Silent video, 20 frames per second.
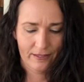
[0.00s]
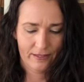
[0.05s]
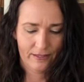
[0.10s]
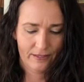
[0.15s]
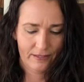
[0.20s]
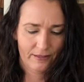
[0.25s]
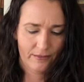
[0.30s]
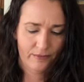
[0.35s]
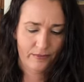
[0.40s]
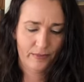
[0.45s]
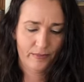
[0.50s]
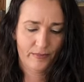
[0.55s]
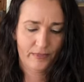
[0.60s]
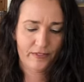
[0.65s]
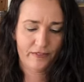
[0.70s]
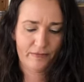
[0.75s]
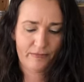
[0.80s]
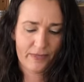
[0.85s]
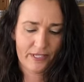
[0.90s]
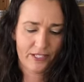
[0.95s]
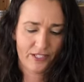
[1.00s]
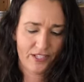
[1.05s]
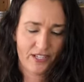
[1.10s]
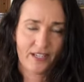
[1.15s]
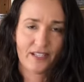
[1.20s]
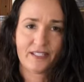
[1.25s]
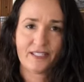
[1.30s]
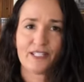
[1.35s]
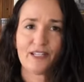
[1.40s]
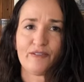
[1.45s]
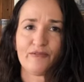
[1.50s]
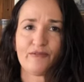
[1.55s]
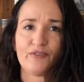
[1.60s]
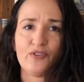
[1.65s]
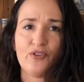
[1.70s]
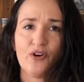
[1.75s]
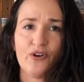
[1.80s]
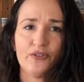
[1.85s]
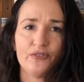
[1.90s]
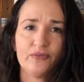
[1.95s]
So the rims of my jars have
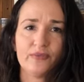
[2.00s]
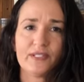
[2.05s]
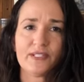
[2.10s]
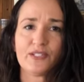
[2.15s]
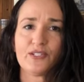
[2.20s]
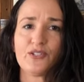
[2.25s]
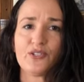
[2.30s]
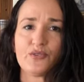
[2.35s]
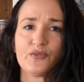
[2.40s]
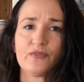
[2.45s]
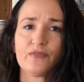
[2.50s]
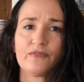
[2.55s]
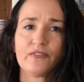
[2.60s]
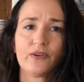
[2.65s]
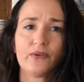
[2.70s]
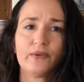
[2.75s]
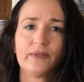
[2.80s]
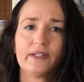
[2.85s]
no residue of the